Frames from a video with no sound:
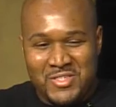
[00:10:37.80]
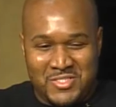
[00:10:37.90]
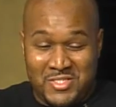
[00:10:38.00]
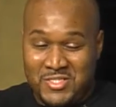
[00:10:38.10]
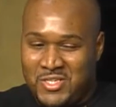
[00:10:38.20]

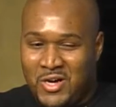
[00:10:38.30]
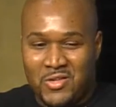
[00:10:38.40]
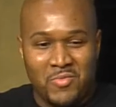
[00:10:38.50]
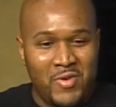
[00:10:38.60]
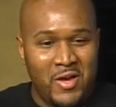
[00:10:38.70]
it's
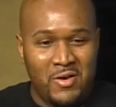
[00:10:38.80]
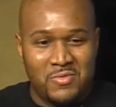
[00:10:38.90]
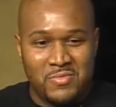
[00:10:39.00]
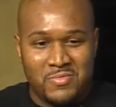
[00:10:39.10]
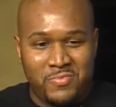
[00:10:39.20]
all
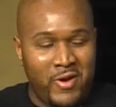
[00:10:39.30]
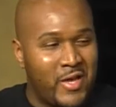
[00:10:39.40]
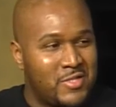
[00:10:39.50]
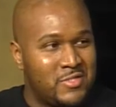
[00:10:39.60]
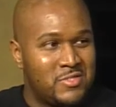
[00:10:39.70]
about
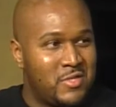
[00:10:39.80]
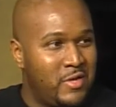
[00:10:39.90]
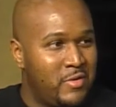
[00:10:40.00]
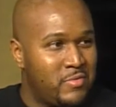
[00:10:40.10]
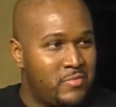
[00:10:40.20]
practice
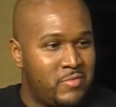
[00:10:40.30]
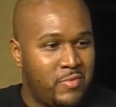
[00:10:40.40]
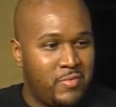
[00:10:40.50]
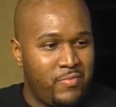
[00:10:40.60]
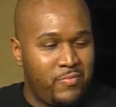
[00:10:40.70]
and
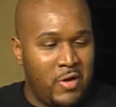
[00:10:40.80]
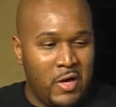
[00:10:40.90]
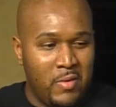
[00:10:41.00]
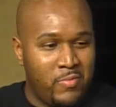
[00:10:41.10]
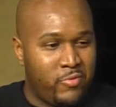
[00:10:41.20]

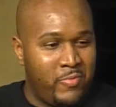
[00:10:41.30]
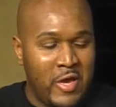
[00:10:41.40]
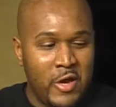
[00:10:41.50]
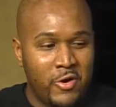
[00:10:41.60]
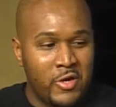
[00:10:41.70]

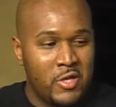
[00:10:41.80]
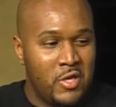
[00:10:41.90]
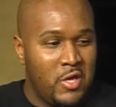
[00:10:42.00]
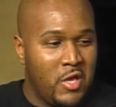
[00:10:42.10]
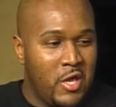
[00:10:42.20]
preparing.
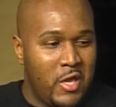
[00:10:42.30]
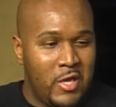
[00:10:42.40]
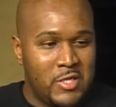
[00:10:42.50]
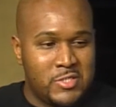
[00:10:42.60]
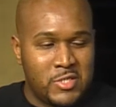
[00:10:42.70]

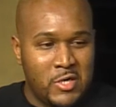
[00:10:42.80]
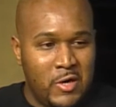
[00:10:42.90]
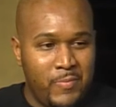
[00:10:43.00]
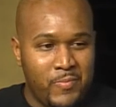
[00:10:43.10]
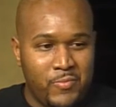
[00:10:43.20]
It's
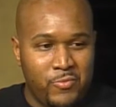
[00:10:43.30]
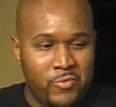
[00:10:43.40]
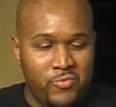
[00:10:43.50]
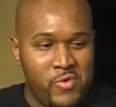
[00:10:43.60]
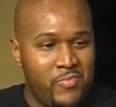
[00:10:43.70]

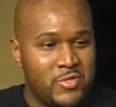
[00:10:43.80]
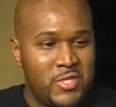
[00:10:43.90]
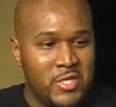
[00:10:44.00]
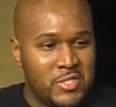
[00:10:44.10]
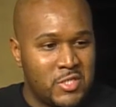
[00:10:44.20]

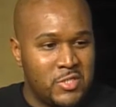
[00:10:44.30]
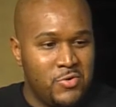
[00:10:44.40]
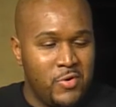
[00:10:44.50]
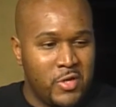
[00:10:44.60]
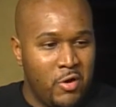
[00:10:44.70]
repetition,
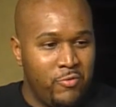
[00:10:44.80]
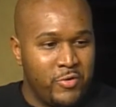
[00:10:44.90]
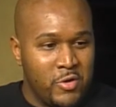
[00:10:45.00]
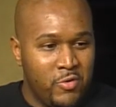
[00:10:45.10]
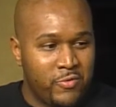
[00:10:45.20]
doing it over
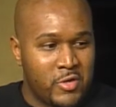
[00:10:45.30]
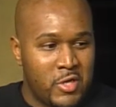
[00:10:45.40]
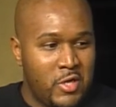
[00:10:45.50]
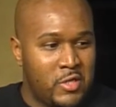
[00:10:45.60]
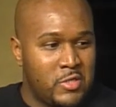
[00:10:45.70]
and over
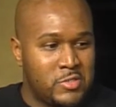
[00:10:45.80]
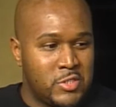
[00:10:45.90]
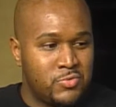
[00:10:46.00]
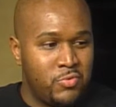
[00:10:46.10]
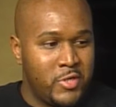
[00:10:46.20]
again, and
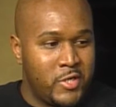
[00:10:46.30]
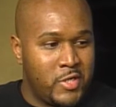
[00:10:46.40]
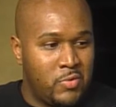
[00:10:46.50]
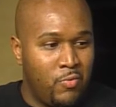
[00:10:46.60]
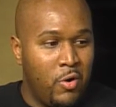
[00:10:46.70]
just
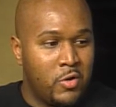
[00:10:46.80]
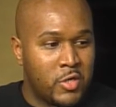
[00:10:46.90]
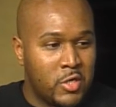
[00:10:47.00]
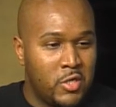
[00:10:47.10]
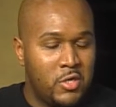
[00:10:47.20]
really
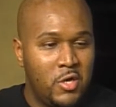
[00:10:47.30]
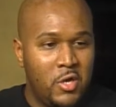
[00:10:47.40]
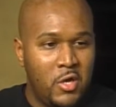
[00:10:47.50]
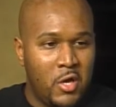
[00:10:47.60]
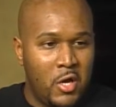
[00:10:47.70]
wanting it.
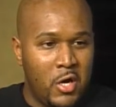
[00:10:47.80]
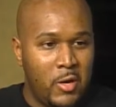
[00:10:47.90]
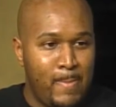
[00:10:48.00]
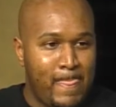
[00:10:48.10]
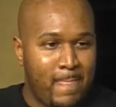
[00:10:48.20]
I